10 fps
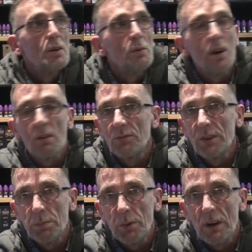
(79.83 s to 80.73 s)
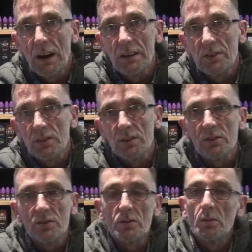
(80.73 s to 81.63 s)
We have
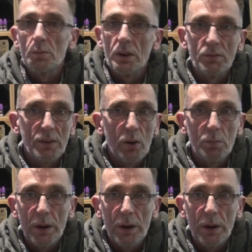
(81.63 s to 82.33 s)
vaporizers, we have little